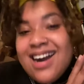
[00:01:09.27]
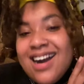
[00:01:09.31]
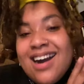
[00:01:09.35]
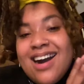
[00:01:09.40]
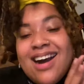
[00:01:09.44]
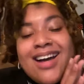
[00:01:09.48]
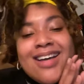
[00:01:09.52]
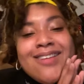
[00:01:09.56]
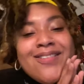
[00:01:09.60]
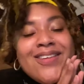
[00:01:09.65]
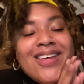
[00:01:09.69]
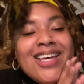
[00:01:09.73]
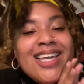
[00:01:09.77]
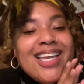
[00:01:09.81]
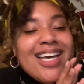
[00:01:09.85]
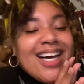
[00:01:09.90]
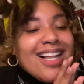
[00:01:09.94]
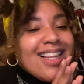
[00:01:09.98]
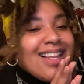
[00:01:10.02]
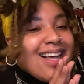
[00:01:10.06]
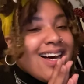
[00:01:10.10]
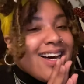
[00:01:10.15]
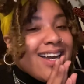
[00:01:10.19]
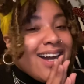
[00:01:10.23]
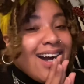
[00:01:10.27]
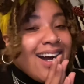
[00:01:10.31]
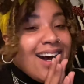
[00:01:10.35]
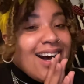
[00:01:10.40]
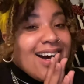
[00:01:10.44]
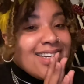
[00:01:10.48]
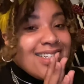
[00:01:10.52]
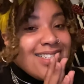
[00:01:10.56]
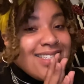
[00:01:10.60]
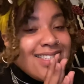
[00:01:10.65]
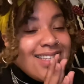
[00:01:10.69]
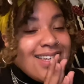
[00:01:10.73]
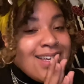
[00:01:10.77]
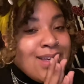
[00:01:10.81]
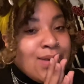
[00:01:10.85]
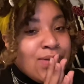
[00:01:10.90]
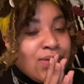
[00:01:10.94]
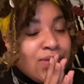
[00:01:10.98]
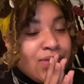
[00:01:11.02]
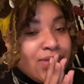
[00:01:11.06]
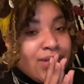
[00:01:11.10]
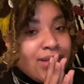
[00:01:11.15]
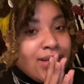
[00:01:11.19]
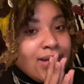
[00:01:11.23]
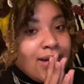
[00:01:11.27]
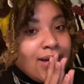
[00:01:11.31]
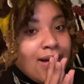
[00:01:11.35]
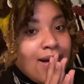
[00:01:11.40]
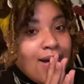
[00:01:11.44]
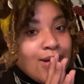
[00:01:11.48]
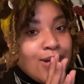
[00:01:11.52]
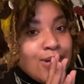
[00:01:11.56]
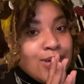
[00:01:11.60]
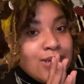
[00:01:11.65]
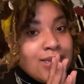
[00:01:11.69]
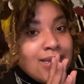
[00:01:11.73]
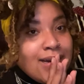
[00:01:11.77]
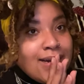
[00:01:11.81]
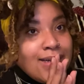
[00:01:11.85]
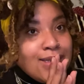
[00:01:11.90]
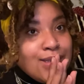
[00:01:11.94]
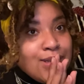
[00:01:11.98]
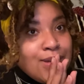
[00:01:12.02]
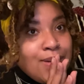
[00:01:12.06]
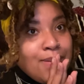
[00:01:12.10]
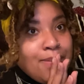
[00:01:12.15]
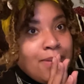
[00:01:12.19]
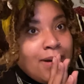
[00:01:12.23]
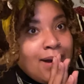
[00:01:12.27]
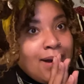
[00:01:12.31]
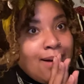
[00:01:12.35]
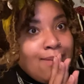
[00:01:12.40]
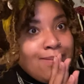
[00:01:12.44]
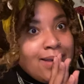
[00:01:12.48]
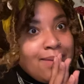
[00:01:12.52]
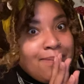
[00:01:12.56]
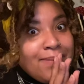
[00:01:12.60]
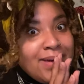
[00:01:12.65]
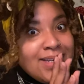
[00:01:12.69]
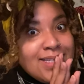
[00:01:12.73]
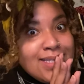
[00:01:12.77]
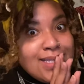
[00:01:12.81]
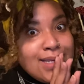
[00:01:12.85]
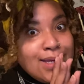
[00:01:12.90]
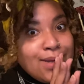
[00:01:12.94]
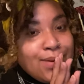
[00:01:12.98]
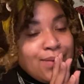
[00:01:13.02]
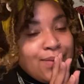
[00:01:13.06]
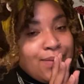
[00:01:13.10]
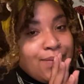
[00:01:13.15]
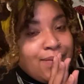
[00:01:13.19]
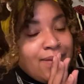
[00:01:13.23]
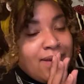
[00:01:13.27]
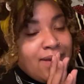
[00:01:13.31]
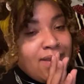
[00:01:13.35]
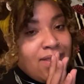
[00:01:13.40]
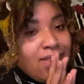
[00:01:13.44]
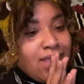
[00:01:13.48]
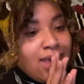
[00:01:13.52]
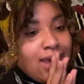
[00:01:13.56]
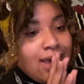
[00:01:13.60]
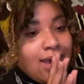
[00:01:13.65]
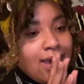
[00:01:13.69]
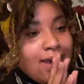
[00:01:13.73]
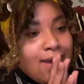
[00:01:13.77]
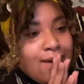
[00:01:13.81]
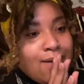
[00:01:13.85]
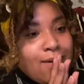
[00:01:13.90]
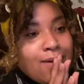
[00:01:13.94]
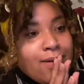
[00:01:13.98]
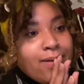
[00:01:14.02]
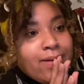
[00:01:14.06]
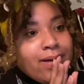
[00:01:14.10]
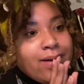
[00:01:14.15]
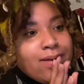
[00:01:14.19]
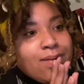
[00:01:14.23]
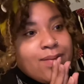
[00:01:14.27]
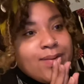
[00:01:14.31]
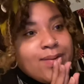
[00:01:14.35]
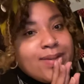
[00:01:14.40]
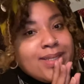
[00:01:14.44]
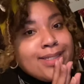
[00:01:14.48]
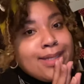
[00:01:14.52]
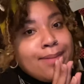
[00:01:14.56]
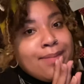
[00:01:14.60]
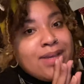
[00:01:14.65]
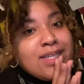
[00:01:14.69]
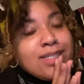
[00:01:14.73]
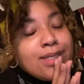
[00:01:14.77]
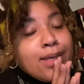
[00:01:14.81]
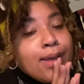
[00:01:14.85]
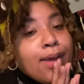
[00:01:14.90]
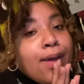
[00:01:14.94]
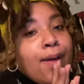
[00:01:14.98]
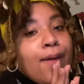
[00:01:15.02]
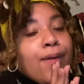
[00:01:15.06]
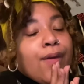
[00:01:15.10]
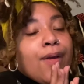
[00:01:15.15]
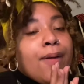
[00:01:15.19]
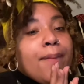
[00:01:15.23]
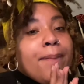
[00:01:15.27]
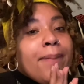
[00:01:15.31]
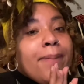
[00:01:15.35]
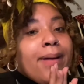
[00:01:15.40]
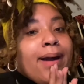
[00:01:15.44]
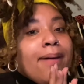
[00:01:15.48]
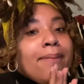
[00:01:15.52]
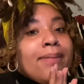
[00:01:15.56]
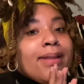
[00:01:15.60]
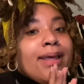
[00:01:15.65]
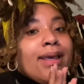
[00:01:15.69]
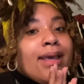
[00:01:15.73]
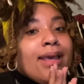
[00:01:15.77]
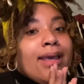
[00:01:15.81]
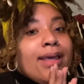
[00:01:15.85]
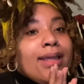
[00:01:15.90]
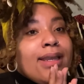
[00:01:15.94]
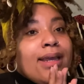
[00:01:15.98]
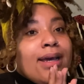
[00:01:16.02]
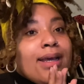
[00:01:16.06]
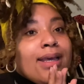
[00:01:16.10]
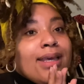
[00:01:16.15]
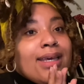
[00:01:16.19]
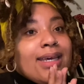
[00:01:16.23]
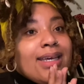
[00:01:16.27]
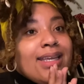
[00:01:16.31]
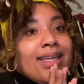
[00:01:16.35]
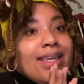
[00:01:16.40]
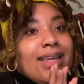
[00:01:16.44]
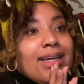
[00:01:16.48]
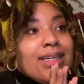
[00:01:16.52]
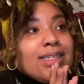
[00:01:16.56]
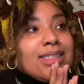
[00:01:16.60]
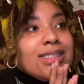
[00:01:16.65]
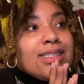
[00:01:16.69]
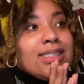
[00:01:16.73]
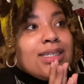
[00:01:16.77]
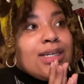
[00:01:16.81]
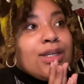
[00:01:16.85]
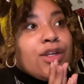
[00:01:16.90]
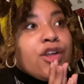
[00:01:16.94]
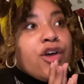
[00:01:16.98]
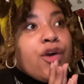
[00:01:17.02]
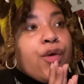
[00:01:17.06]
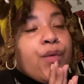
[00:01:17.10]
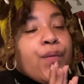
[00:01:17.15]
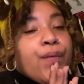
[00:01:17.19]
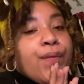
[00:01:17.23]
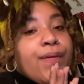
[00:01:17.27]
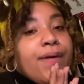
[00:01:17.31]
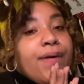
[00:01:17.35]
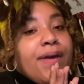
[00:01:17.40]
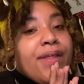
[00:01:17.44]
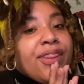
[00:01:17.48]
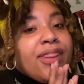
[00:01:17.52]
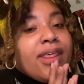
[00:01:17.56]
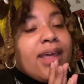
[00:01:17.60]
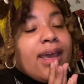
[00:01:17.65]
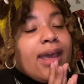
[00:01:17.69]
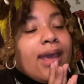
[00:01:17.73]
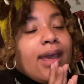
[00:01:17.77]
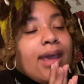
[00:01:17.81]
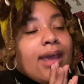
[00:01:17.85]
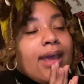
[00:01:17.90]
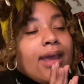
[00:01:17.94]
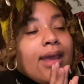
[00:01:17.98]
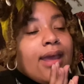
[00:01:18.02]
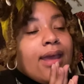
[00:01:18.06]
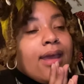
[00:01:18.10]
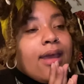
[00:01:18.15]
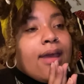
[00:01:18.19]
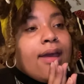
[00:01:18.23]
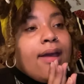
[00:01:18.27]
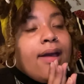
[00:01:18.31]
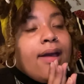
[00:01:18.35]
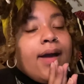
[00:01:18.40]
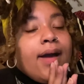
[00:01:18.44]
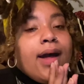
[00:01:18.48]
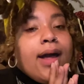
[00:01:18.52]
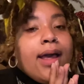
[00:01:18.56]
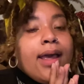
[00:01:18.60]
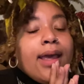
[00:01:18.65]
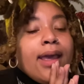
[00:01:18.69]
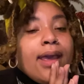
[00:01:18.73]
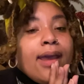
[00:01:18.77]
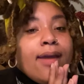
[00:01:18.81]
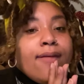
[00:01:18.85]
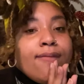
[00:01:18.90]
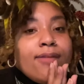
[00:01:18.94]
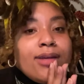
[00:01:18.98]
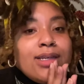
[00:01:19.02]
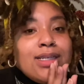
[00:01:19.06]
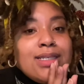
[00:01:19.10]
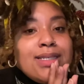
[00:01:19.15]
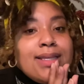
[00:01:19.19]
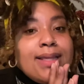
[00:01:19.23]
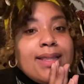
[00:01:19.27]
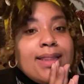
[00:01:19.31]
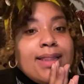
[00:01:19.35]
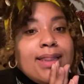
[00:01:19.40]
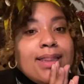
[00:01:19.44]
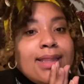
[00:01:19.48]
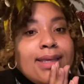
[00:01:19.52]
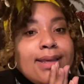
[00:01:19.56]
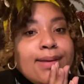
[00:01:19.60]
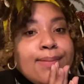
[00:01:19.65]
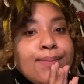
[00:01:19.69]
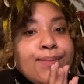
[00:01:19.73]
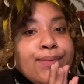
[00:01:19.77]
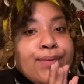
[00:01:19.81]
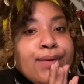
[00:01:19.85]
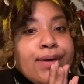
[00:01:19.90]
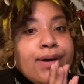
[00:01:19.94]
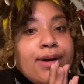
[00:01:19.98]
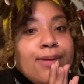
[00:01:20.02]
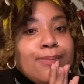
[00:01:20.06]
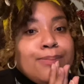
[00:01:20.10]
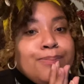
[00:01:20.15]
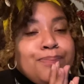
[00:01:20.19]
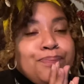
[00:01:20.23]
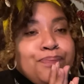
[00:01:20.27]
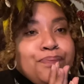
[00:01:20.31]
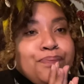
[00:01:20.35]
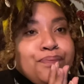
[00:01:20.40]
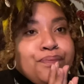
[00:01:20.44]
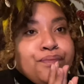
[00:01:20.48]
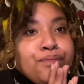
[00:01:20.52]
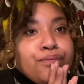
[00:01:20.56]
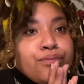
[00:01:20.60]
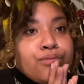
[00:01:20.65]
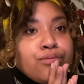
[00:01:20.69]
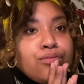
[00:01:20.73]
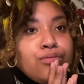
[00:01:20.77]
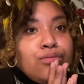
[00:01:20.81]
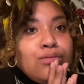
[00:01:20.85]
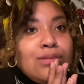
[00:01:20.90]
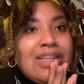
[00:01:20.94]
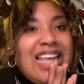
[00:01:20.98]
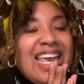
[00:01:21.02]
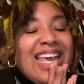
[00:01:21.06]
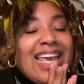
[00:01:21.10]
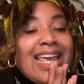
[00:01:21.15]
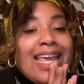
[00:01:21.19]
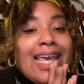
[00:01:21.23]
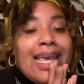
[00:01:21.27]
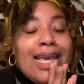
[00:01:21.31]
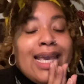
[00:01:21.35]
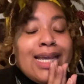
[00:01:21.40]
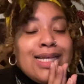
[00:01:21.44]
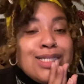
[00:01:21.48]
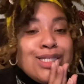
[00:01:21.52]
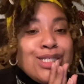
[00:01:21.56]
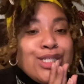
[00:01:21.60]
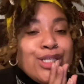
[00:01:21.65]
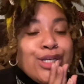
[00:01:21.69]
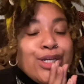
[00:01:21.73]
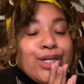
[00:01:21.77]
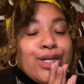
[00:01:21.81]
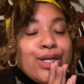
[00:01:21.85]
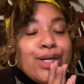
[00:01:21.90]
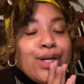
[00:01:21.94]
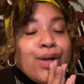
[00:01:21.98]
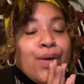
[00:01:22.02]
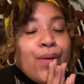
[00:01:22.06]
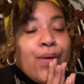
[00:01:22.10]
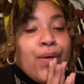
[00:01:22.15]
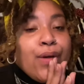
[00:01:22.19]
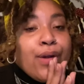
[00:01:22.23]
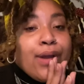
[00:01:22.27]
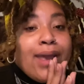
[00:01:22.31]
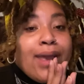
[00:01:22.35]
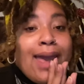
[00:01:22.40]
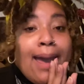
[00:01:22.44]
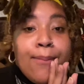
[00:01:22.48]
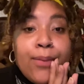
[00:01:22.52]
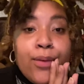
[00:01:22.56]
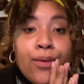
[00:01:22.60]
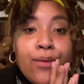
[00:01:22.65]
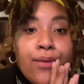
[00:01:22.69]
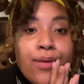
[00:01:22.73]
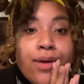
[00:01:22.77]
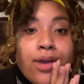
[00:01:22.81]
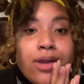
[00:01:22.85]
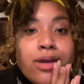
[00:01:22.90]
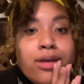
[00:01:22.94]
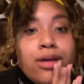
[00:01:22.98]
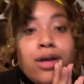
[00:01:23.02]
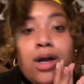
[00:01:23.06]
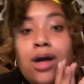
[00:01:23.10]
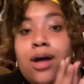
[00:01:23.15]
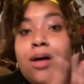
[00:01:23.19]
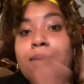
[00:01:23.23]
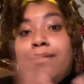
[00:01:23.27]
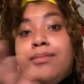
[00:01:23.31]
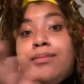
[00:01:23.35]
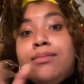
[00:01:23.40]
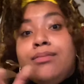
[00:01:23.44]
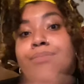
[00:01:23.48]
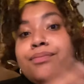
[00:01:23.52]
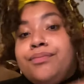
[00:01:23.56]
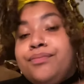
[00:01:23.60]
I'm getting a lot of honesty even for the cardinal sign. So you're probably messing with or I don't want to say messing. You're probably in a connection with a Aries, Libra, Cancer, or Capricorn.